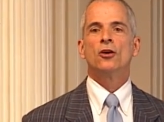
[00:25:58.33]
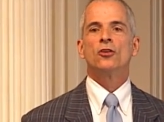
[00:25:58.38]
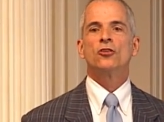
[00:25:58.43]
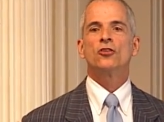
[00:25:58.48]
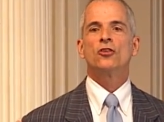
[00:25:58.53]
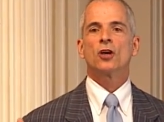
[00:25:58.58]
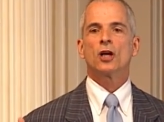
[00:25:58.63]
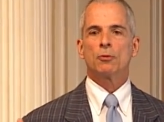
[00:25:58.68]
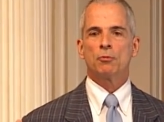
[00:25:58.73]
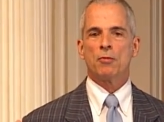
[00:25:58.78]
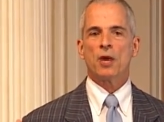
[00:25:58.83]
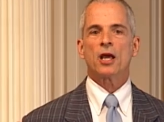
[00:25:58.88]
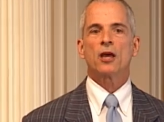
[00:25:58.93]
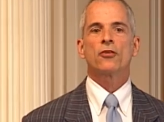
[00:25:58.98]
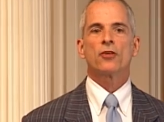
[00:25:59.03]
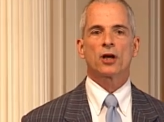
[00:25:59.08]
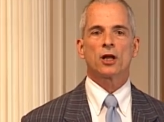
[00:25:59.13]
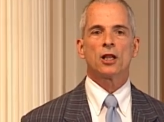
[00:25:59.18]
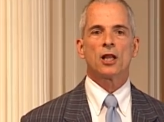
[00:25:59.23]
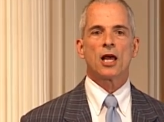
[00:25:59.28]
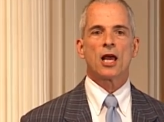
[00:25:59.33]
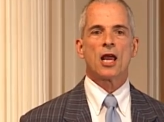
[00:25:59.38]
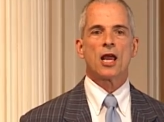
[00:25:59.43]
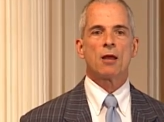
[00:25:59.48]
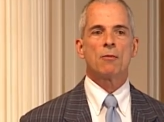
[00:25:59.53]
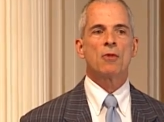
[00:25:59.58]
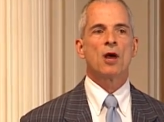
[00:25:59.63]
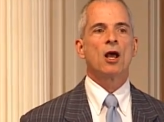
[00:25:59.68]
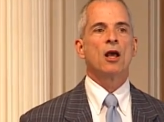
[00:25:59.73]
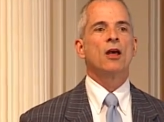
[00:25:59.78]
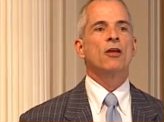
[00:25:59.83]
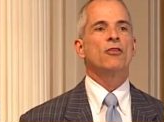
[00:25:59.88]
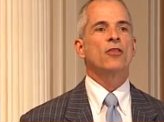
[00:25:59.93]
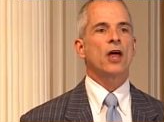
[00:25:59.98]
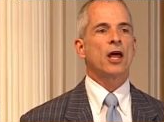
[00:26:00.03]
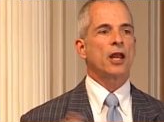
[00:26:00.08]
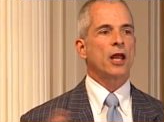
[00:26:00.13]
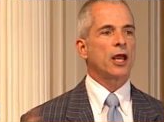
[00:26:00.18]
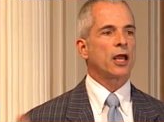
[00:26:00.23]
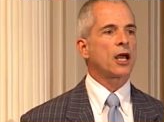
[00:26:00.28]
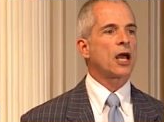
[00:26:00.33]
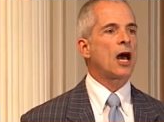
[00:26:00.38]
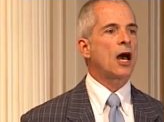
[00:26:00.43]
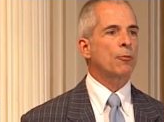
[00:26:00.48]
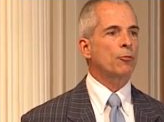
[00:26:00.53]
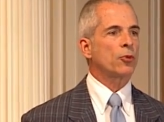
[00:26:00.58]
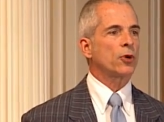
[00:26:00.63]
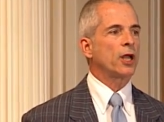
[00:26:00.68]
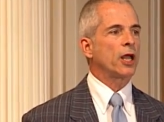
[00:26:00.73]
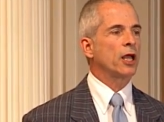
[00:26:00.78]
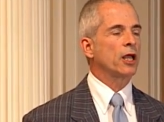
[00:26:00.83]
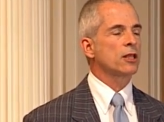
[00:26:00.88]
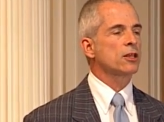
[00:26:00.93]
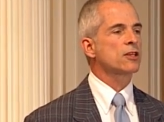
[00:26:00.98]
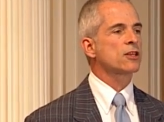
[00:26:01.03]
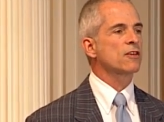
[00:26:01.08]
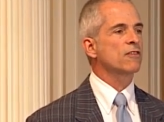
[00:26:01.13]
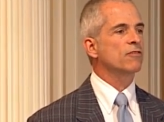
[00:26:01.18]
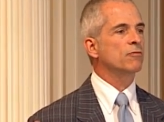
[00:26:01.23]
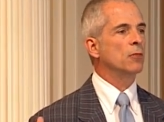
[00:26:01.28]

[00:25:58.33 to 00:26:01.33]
to make the claim that a comprehensive